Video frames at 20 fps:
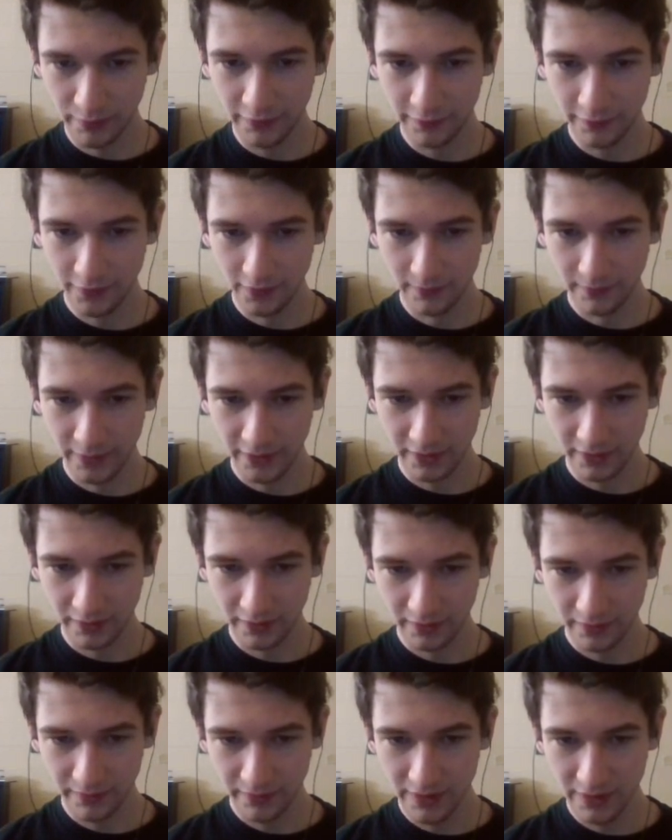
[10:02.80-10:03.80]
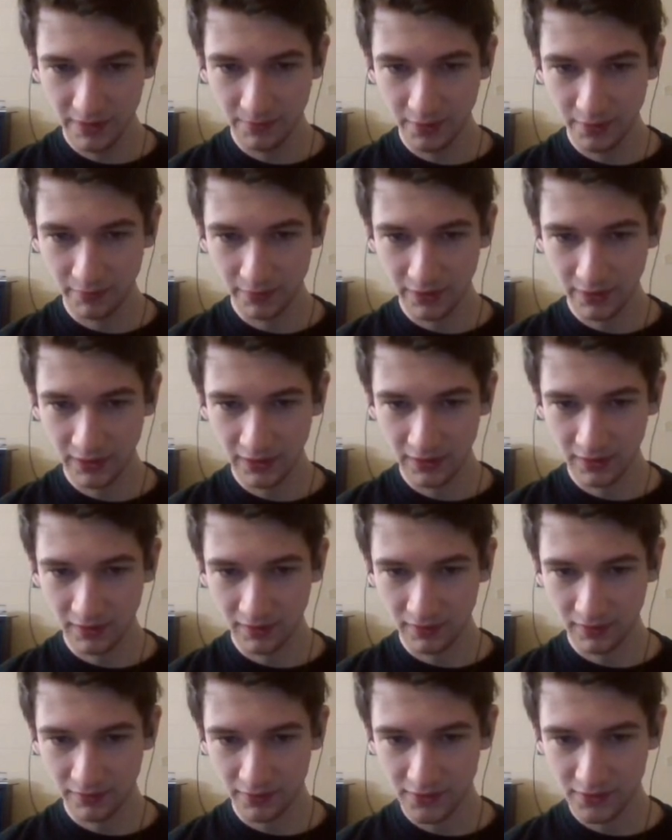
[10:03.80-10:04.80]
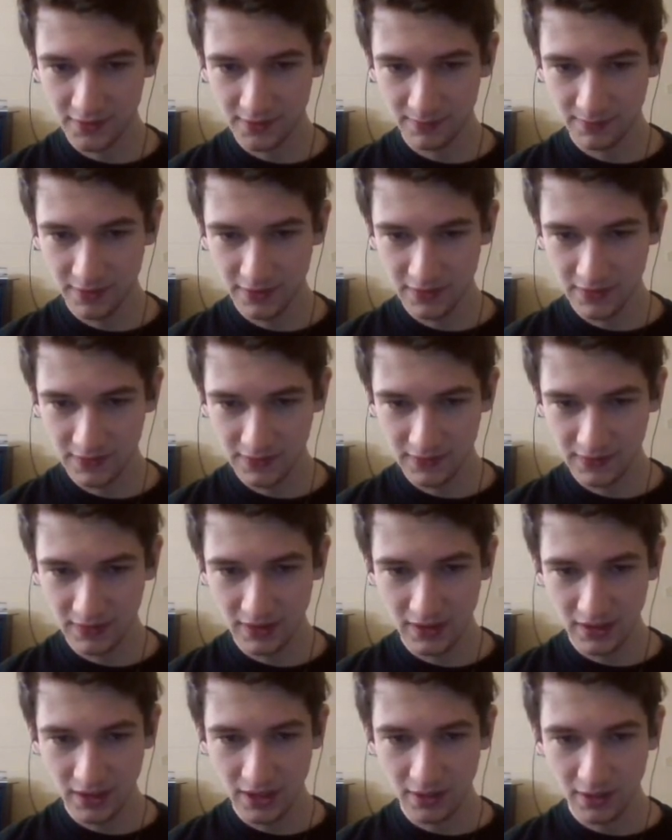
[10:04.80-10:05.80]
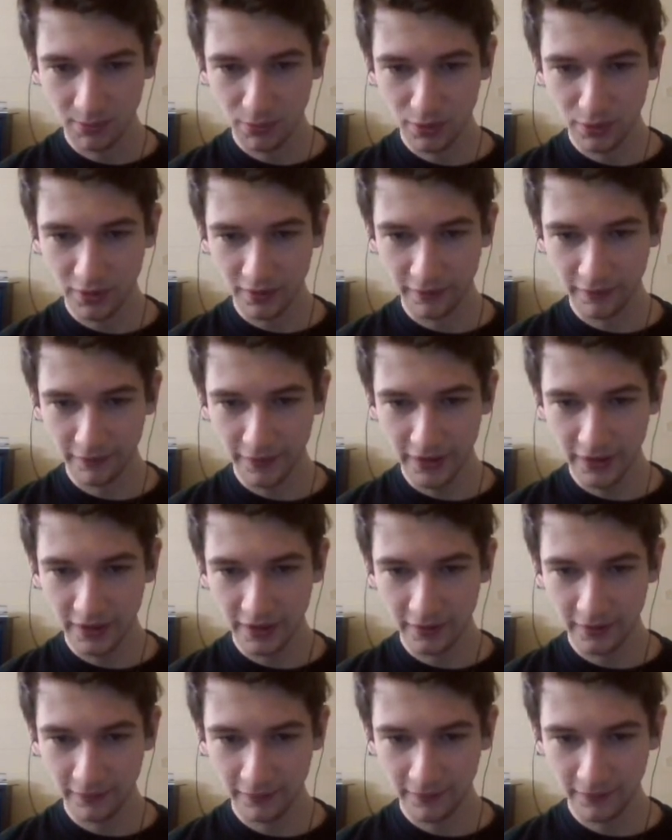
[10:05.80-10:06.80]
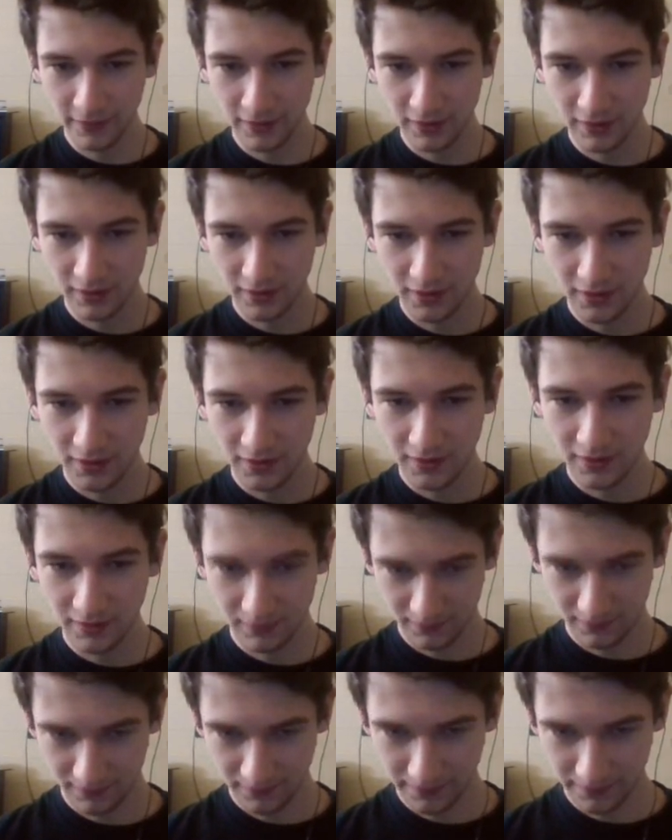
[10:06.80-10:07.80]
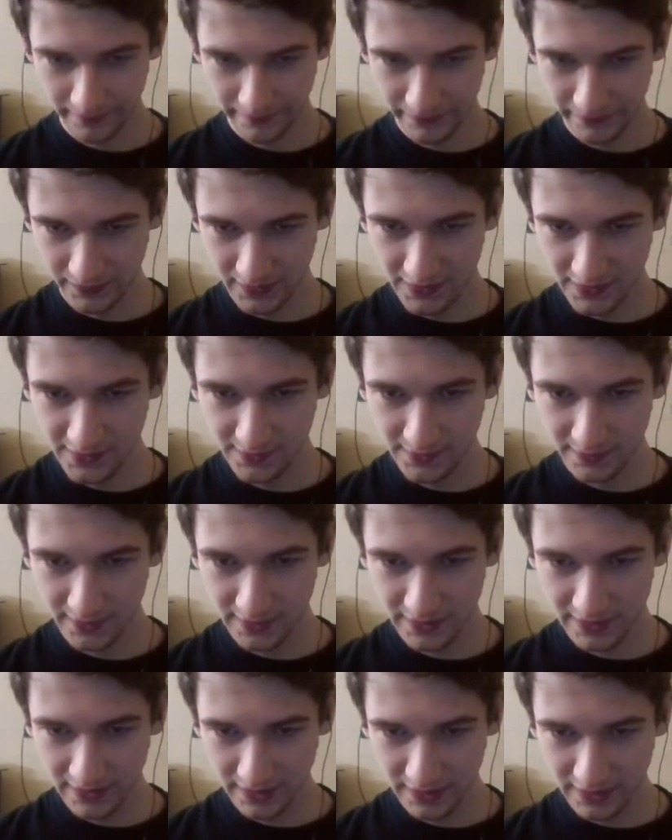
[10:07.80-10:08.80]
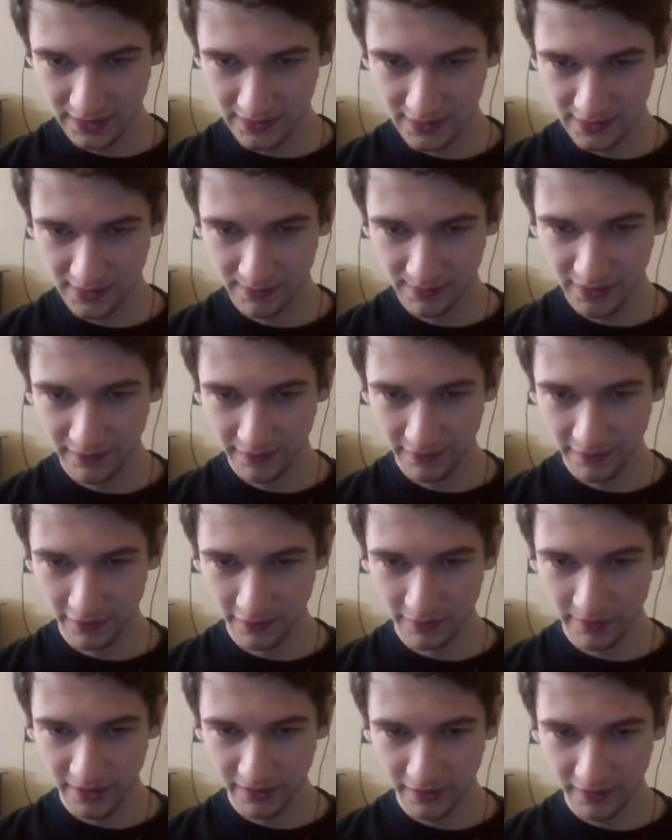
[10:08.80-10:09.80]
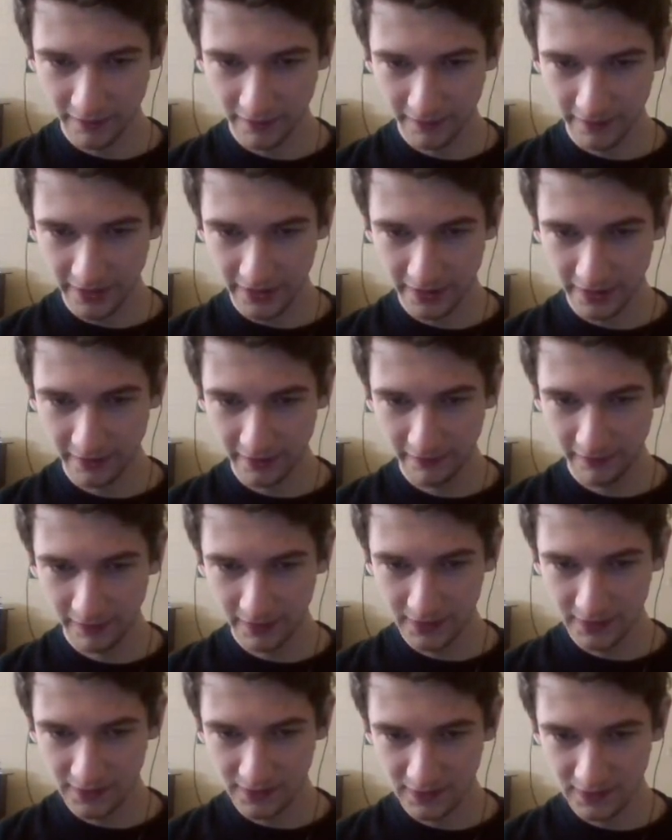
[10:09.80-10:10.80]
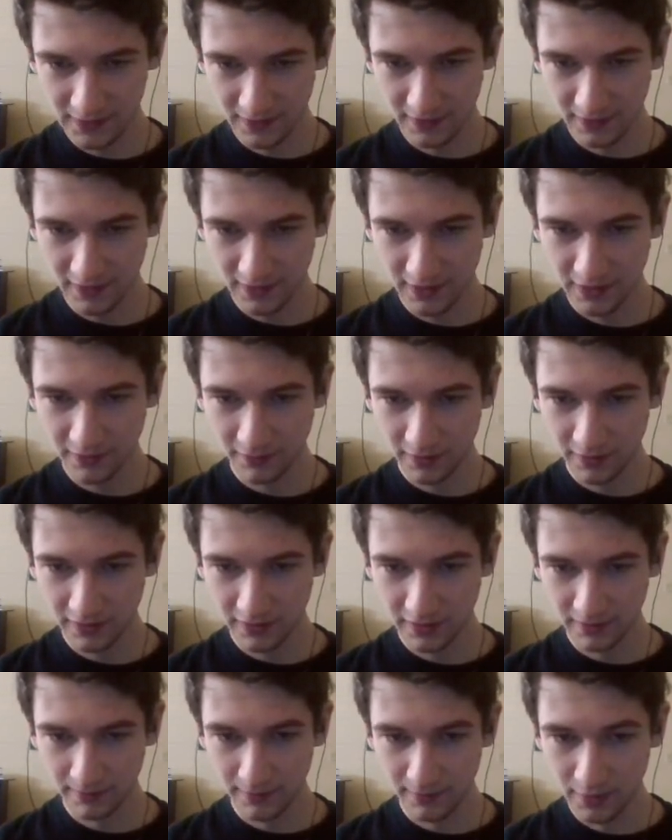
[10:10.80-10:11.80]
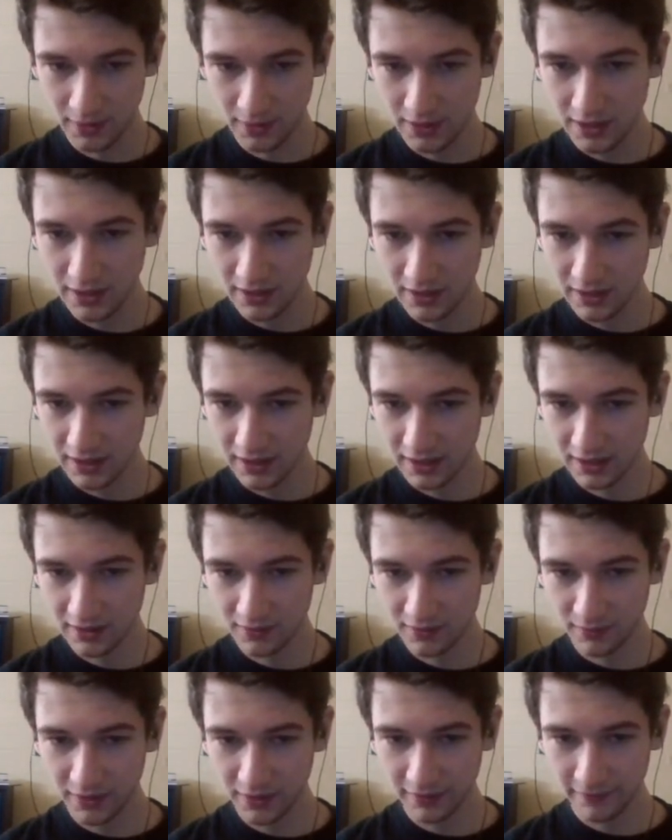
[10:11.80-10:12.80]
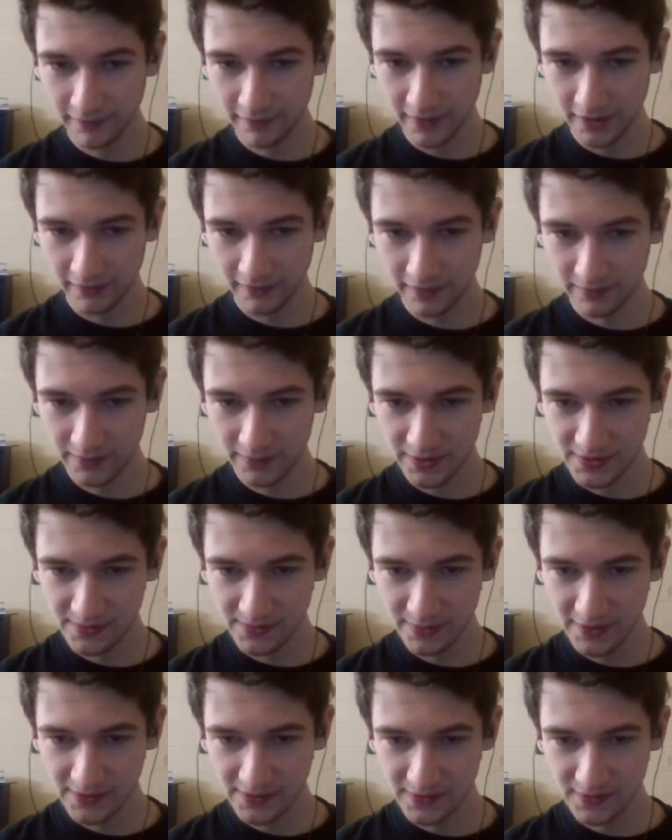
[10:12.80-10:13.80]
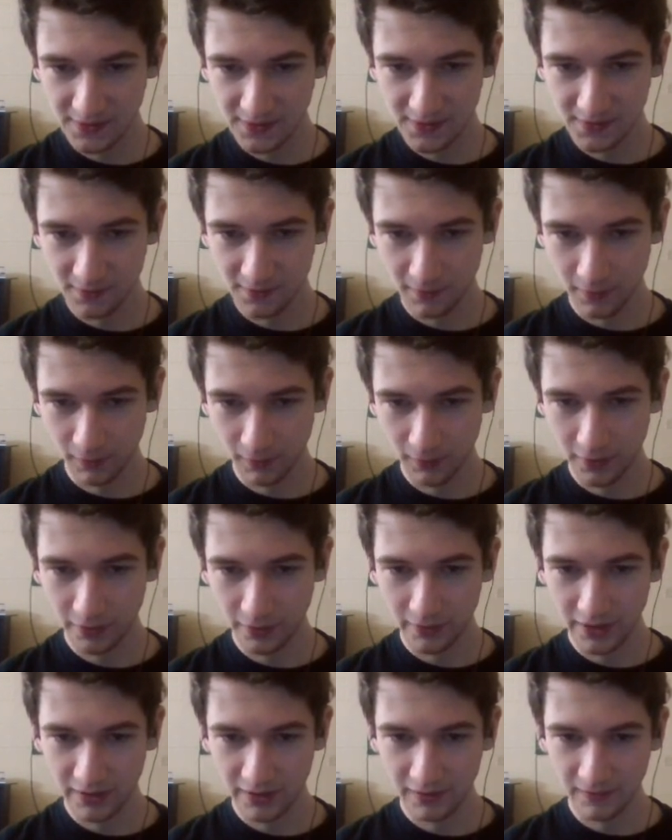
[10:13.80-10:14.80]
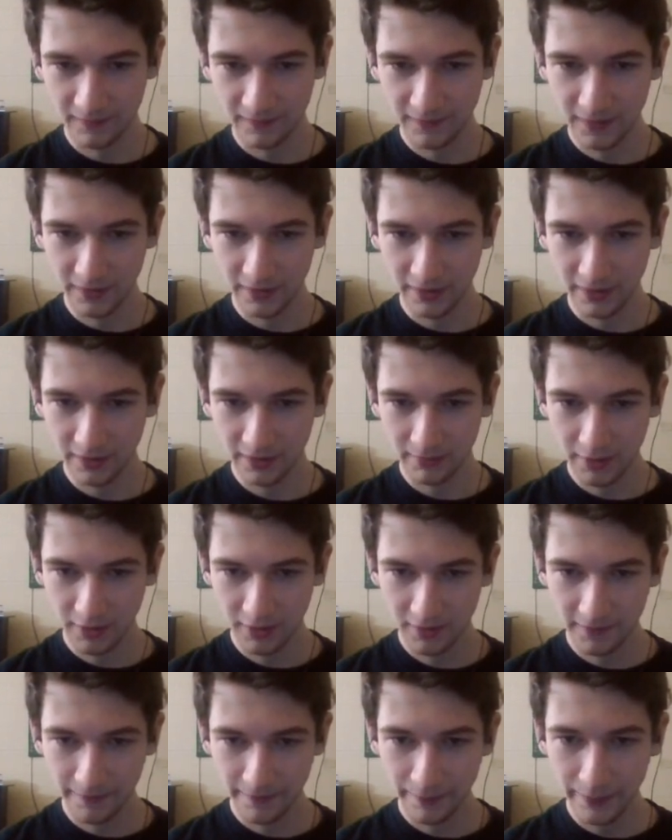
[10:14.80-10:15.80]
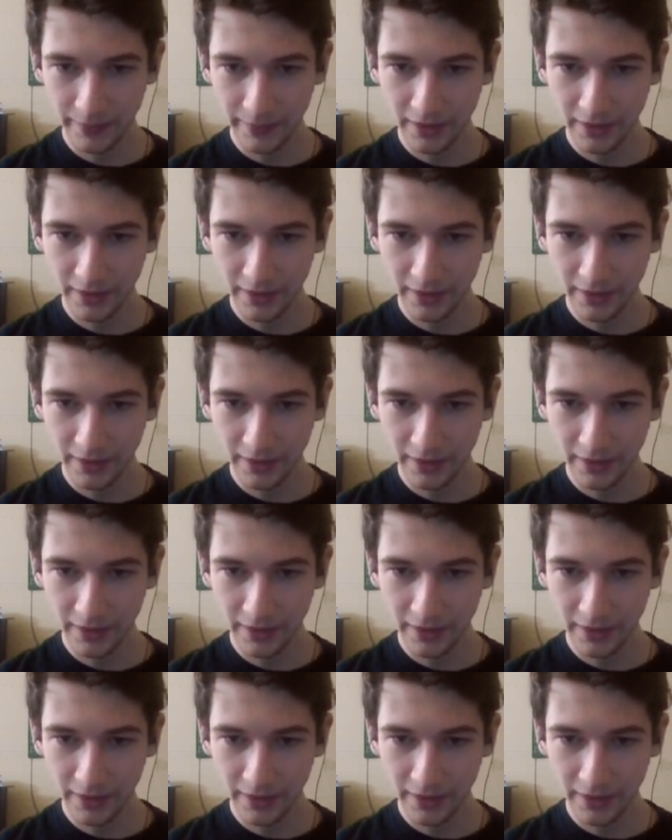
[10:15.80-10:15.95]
will be filled by our 3, but we need another space. But our 5, this one has to be filled by our 5 because it's in line with him. And we have 5 empty spaces. We'll go ahead and fill him in.